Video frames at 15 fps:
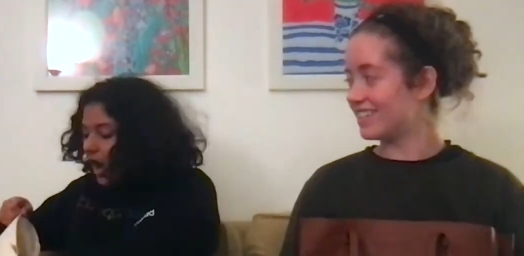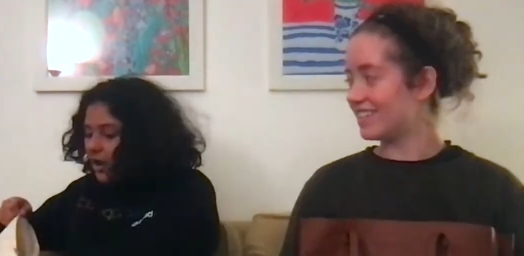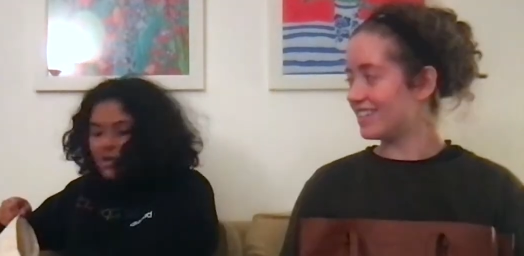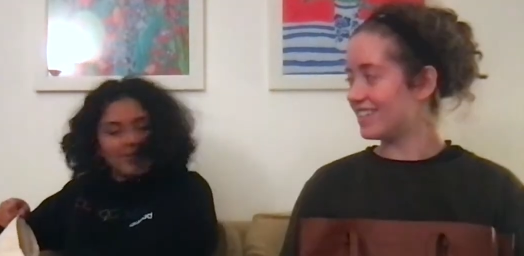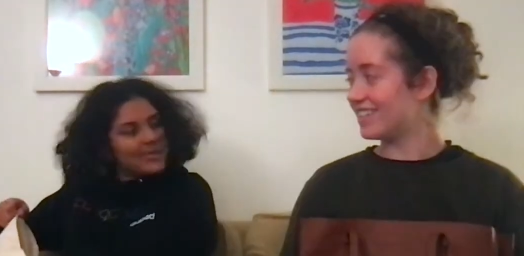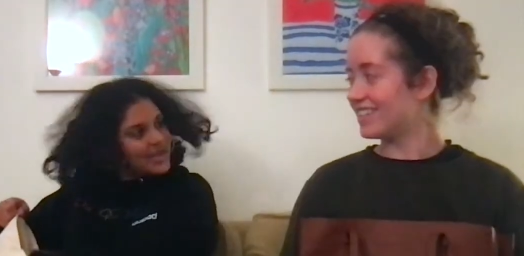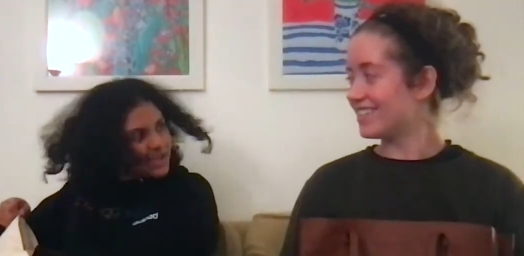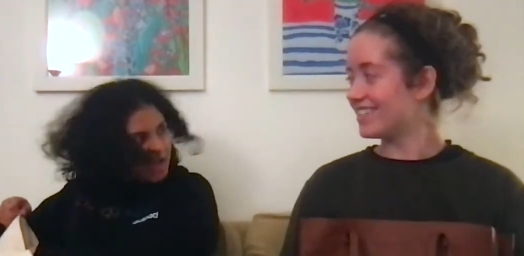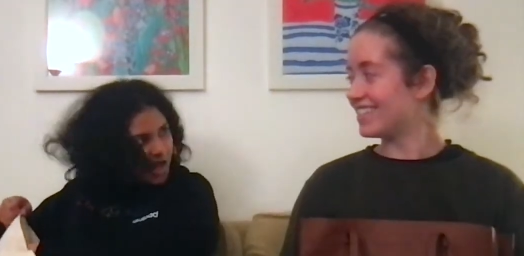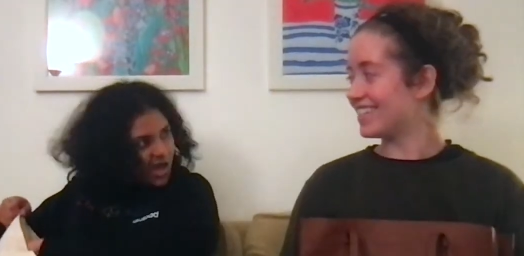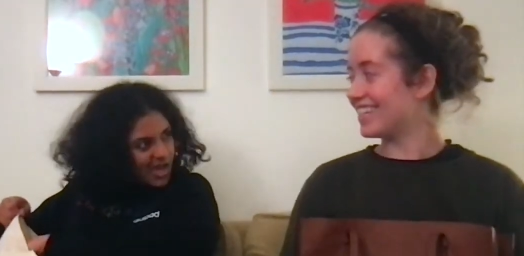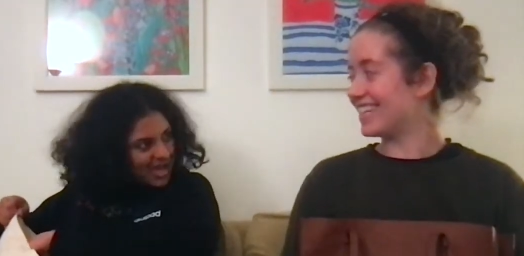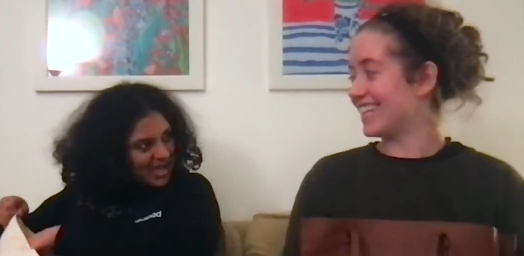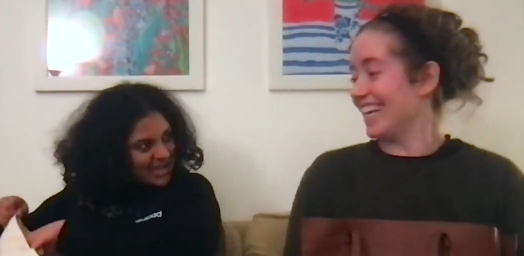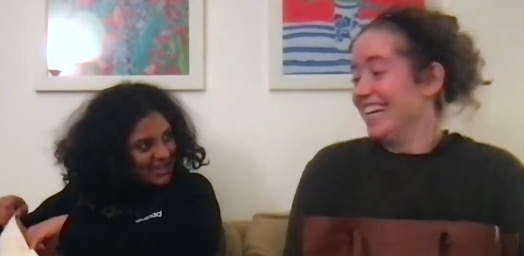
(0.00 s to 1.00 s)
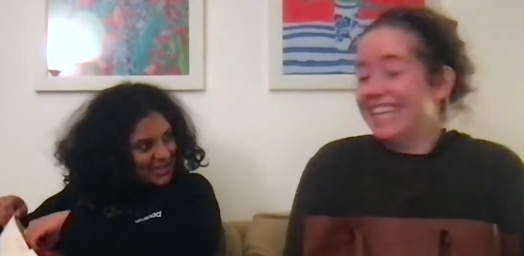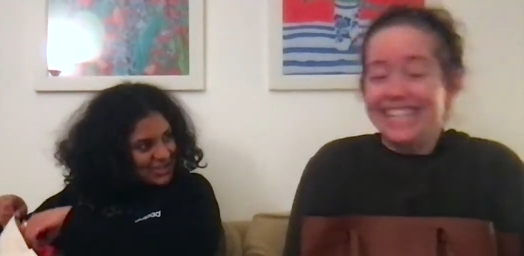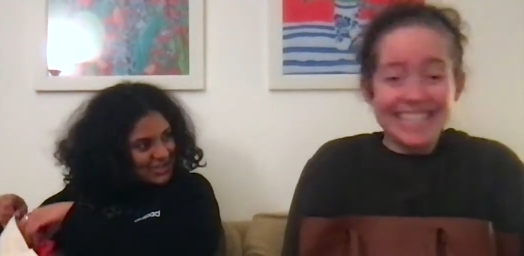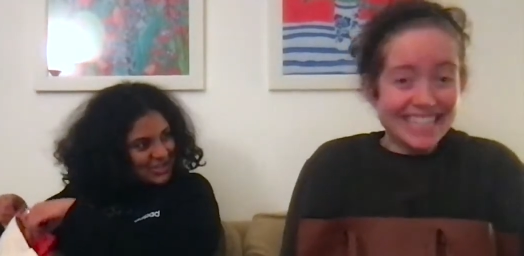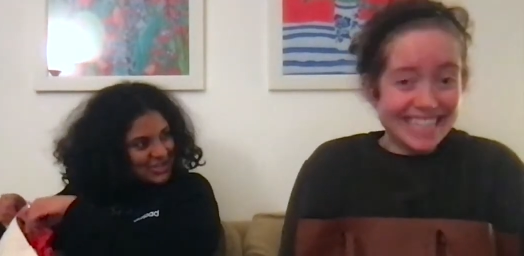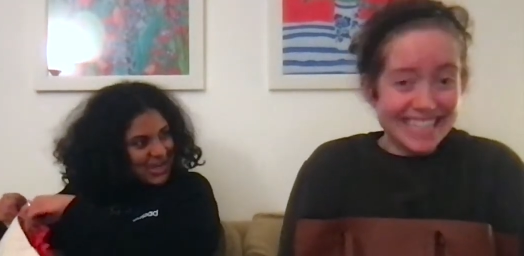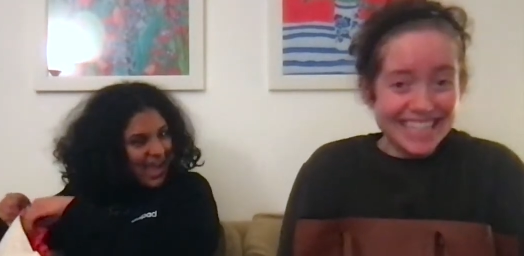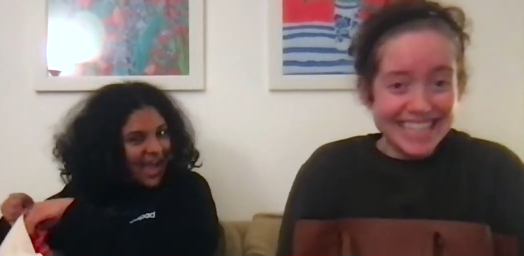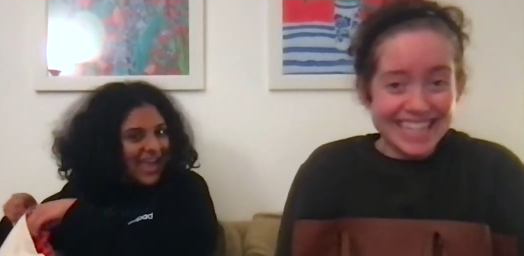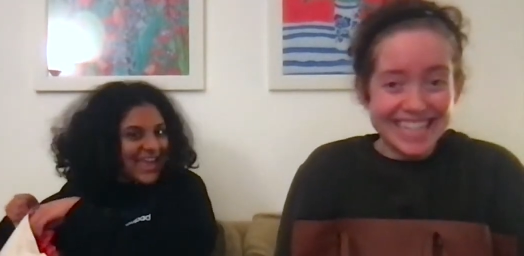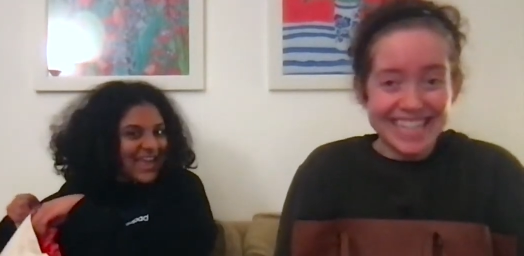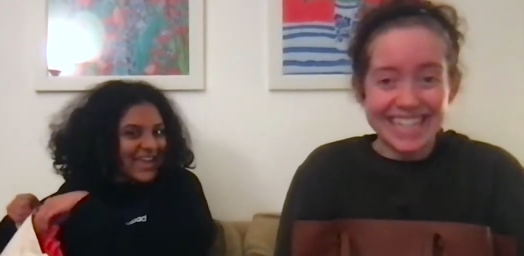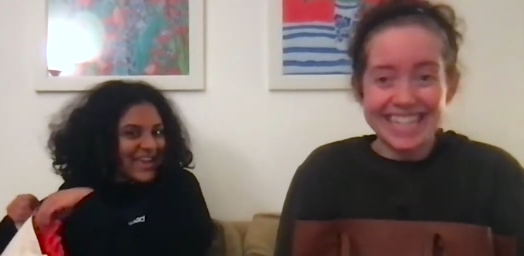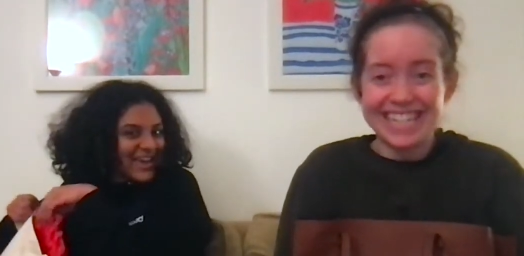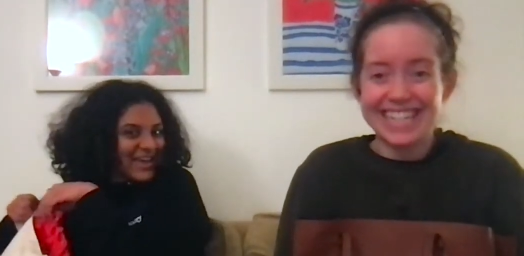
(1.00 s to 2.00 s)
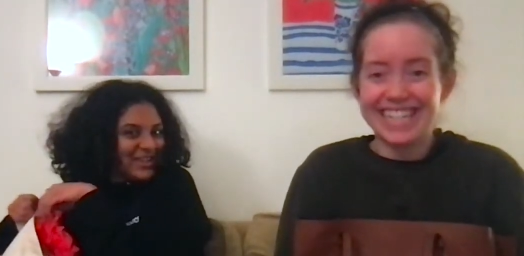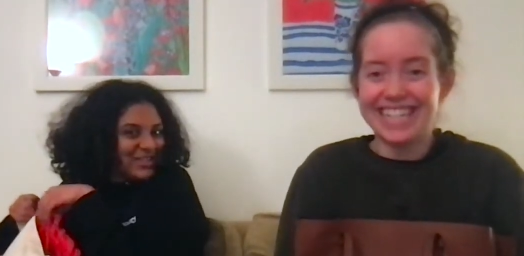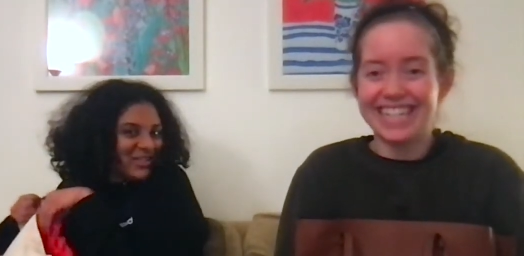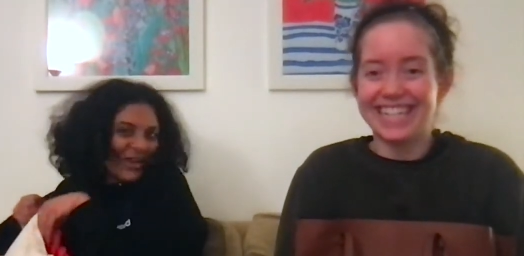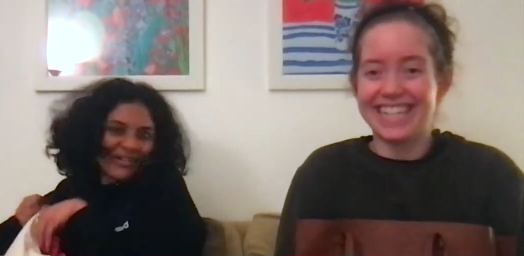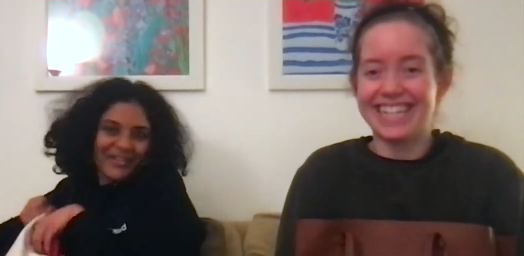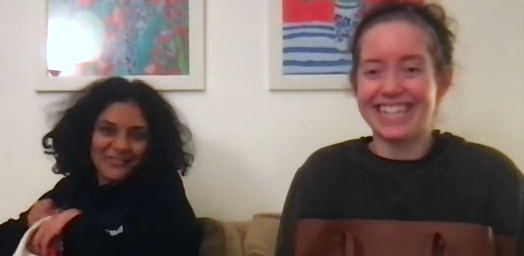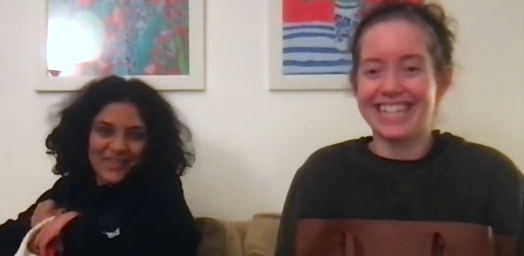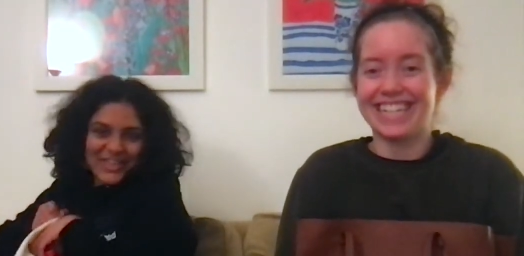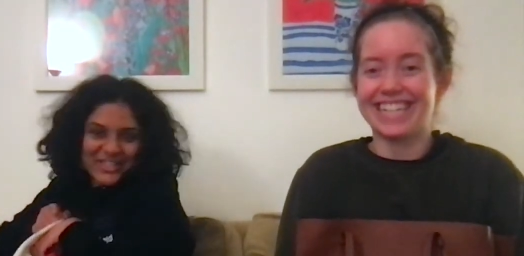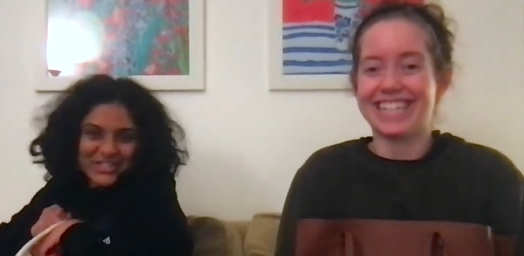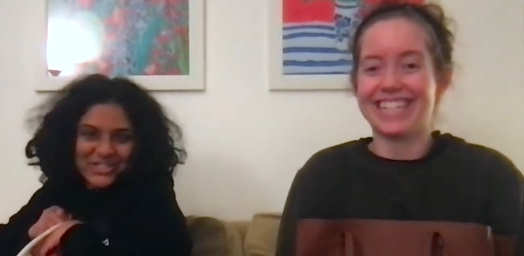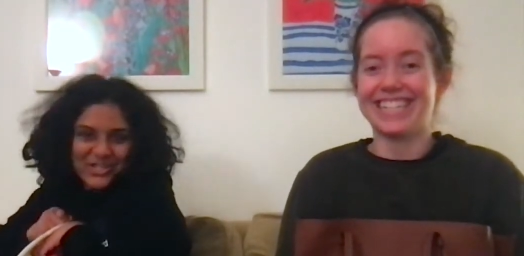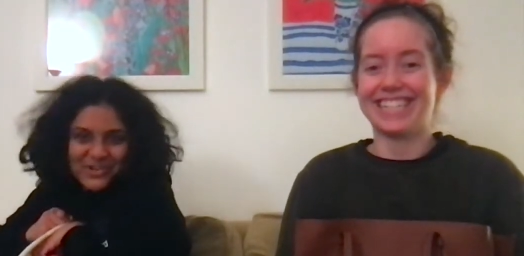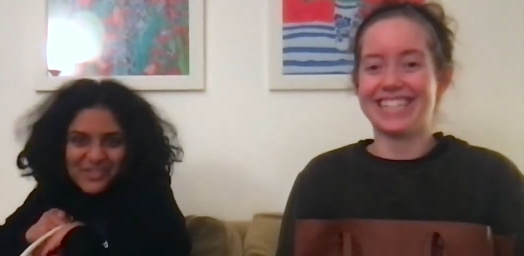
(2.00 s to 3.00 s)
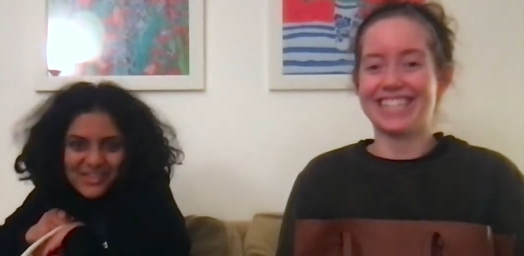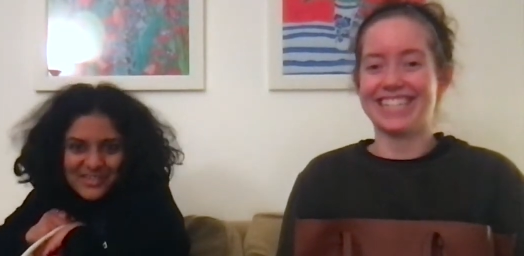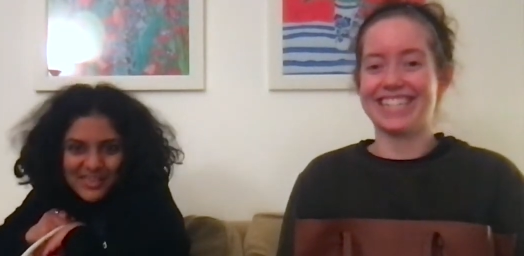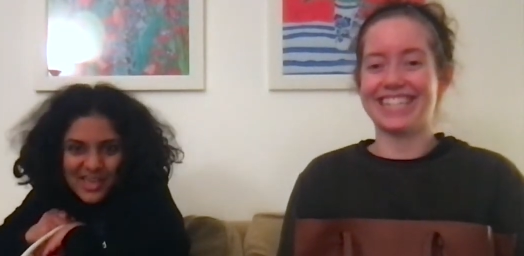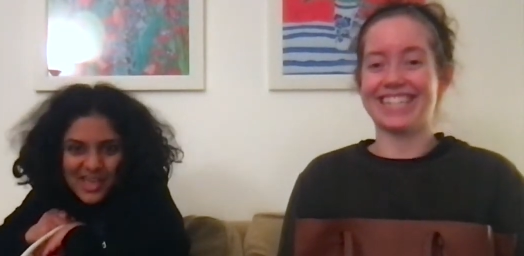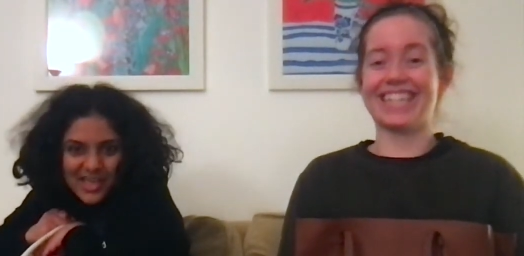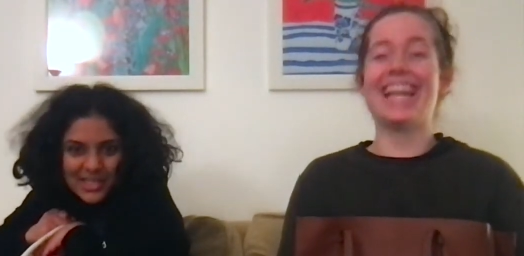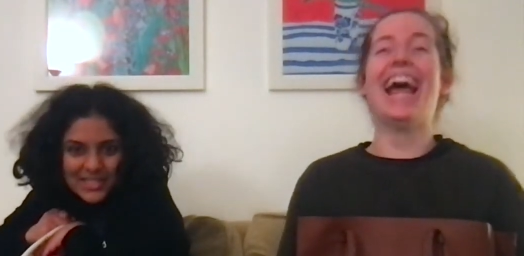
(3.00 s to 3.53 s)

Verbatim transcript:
Speaker 1: Oh my gosh. I don't know if I can show you this,